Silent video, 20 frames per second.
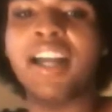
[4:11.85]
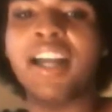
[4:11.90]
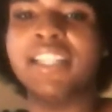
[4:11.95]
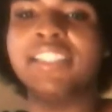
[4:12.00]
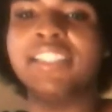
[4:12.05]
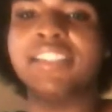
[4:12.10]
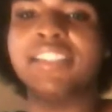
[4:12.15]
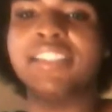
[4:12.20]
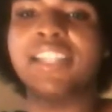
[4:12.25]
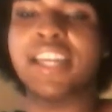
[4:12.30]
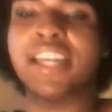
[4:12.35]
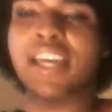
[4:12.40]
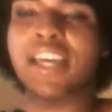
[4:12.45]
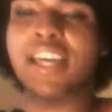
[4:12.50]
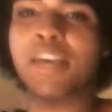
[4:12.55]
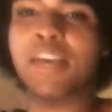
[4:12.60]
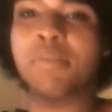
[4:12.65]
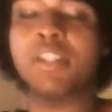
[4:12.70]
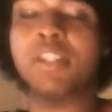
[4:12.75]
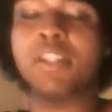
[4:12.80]
And he's like,
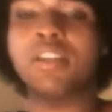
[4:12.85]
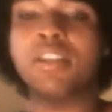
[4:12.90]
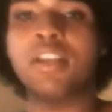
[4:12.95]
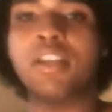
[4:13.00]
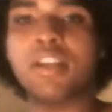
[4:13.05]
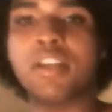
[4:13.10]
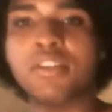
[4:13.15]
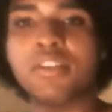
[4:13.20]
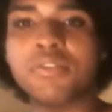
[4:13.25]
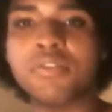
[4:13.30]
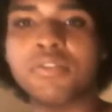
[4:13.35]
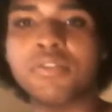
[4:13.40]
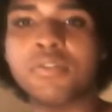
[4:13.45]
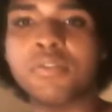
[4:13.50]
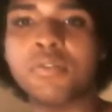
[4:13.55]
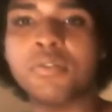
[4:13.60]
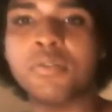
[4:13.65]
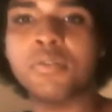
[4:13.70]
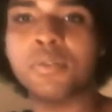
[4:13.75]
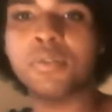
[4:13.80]
I'm in love
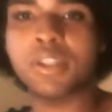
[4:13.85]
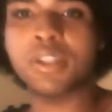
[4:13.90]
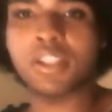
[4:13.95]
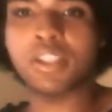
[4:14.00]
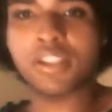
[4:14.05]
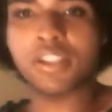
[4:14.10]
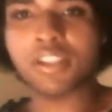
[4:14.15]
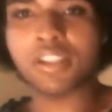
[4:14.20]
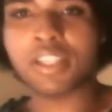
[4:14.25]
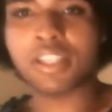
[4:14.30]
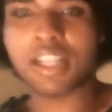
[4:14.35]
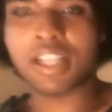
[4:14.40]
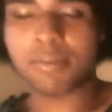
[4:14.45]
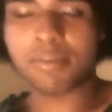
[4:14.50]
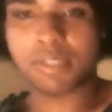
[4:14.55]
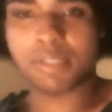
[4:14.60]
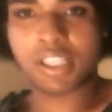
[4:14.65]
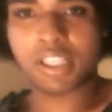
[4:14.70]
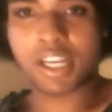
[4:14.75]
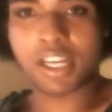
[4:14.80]
with the girl that I've
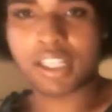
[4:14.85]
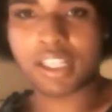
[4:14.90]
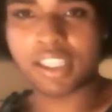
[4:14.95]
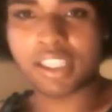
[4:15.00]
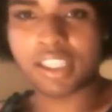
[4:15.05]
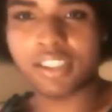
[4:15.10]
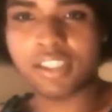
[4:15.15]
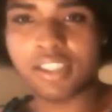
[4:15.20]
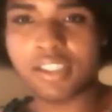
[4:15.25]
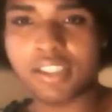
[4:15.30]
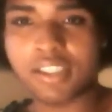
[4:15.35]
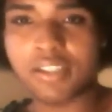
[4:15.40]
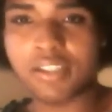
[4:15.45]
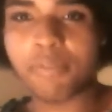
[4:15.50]
been talking to.